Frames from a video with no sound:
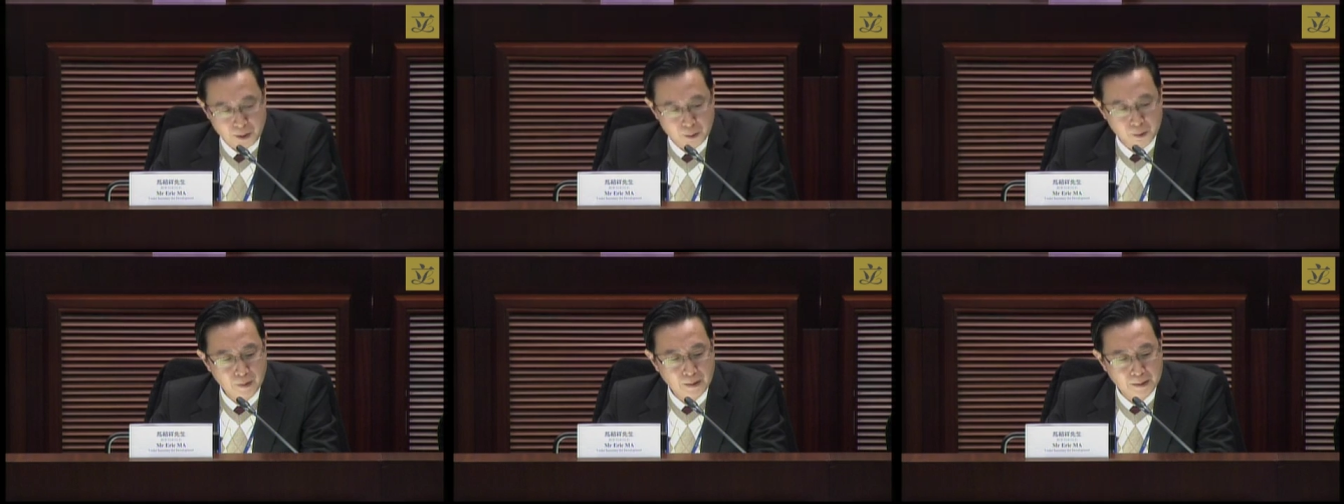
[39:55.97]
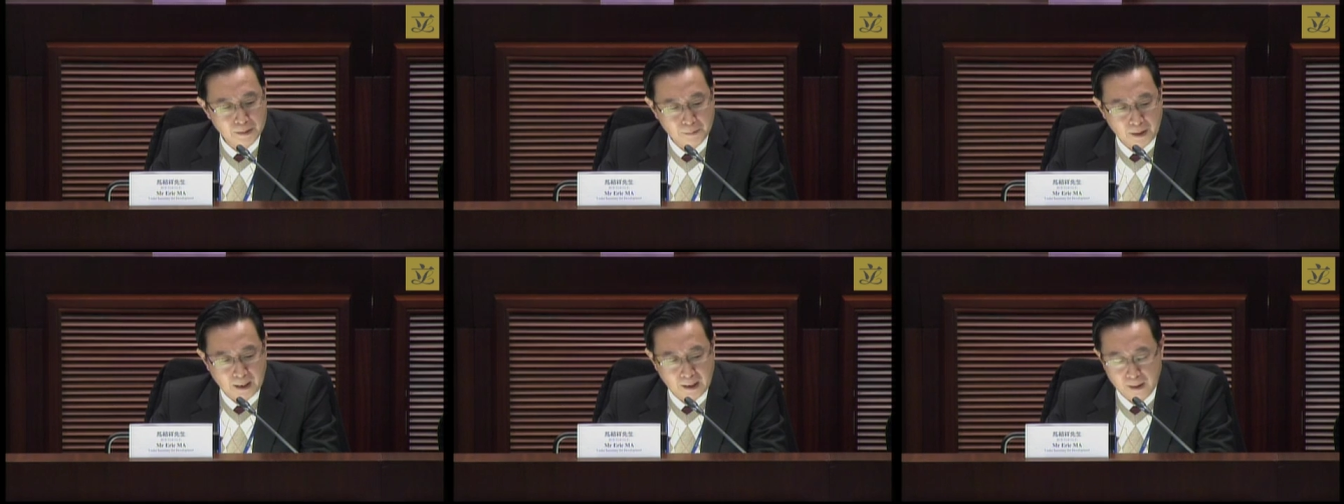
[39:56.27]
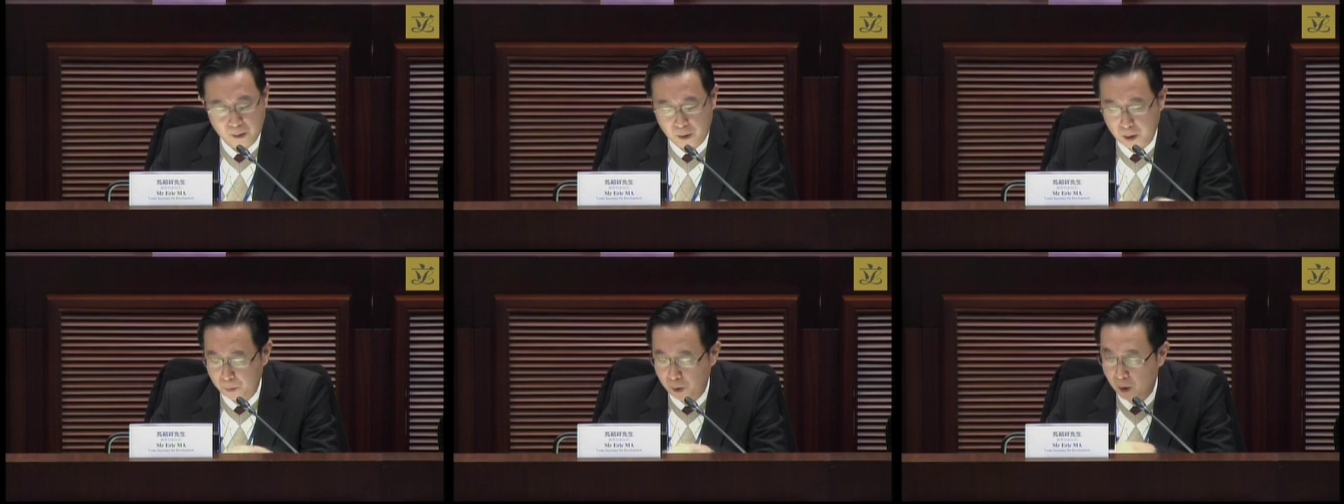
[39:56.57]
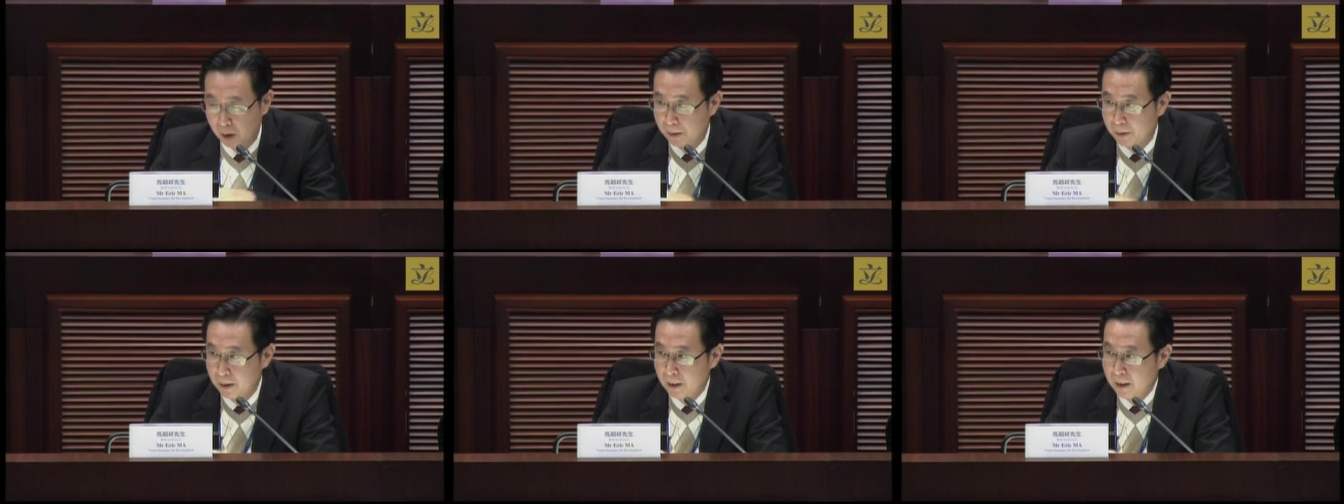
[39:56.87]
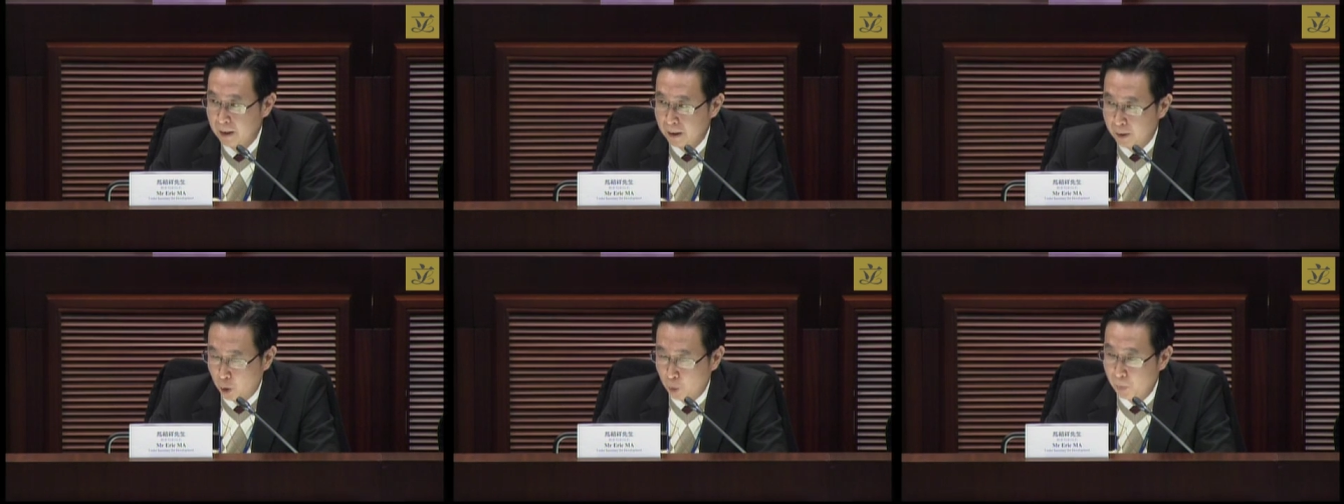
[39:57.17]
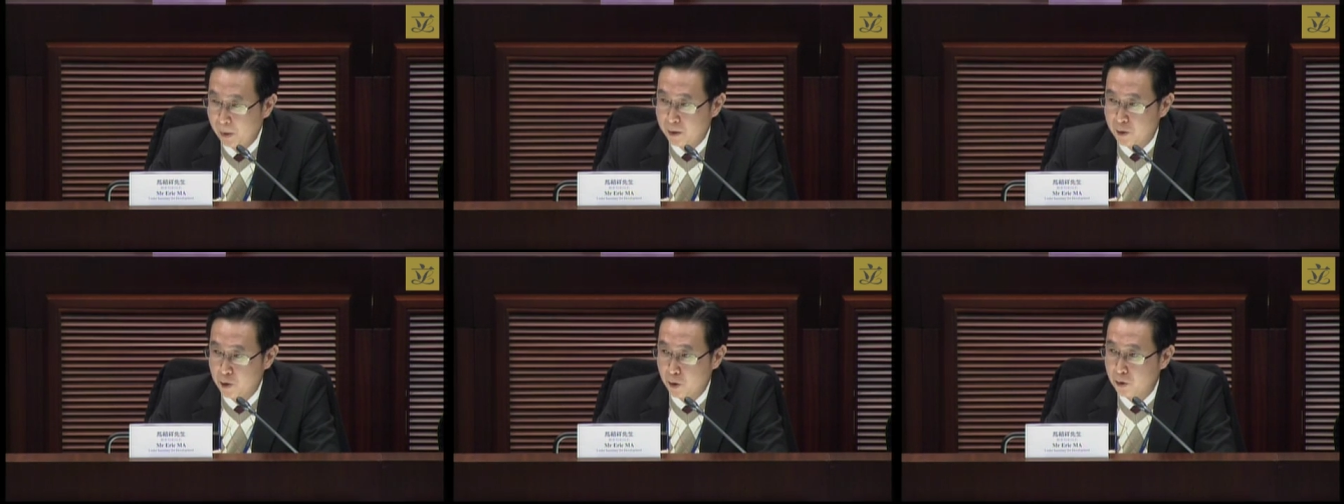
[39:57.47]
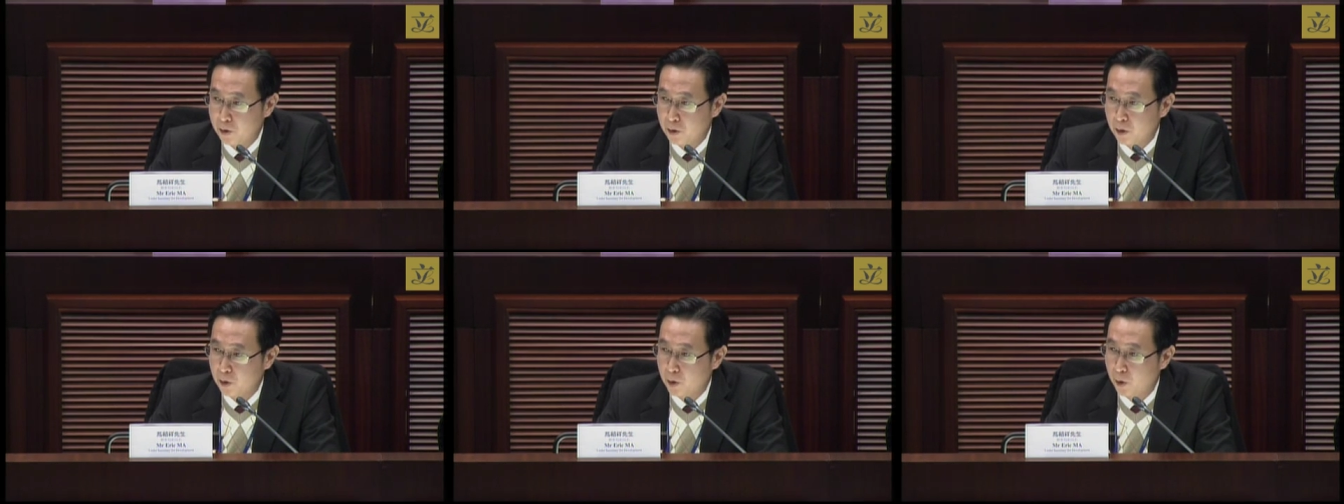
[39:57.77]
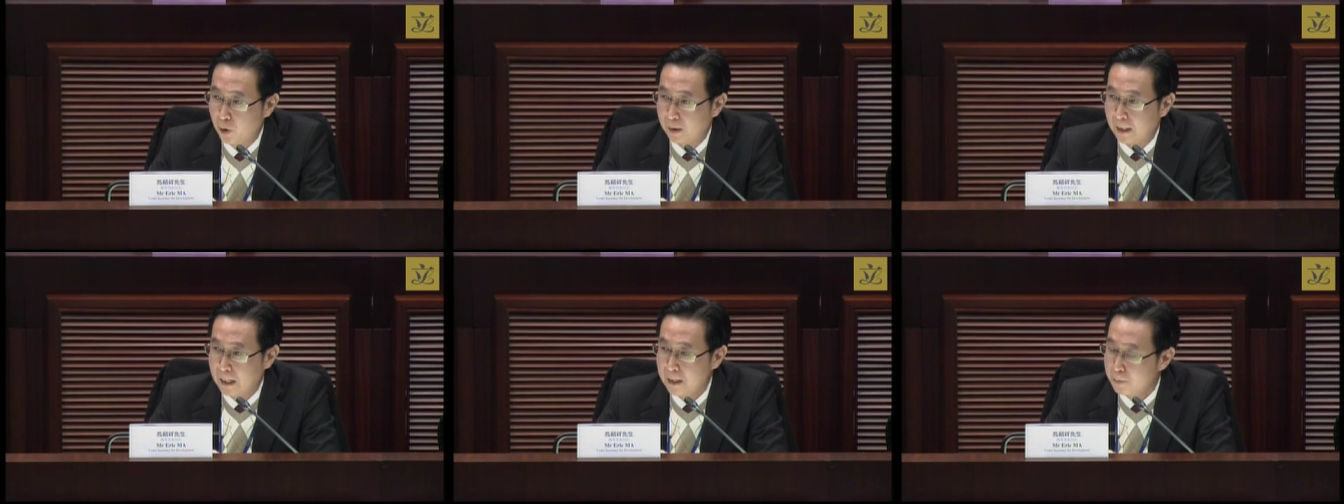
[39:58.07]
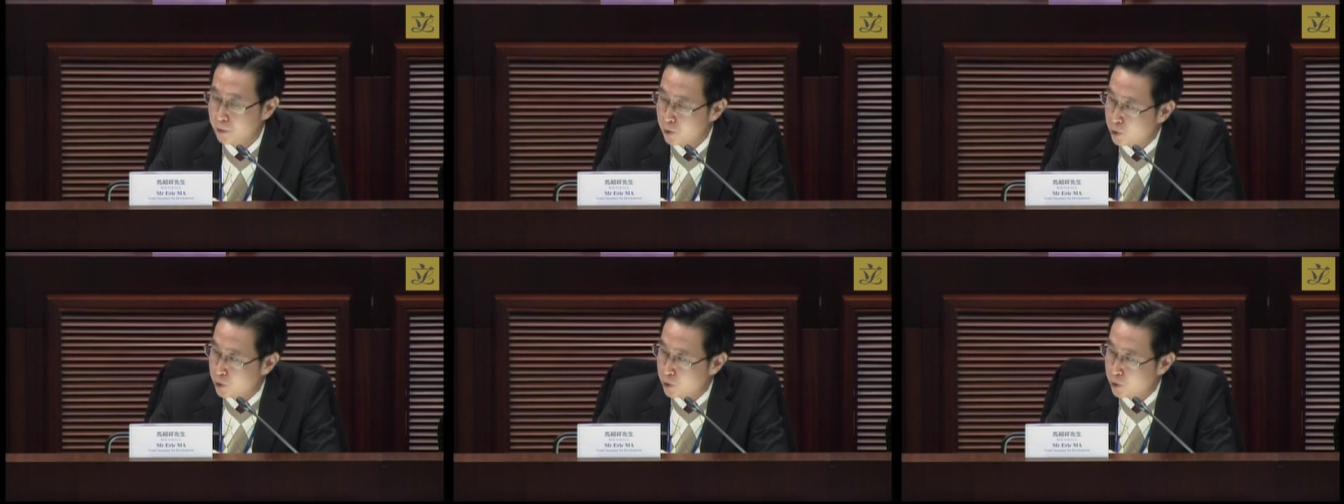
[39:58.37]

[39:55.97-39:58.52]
low potential, it will be difficult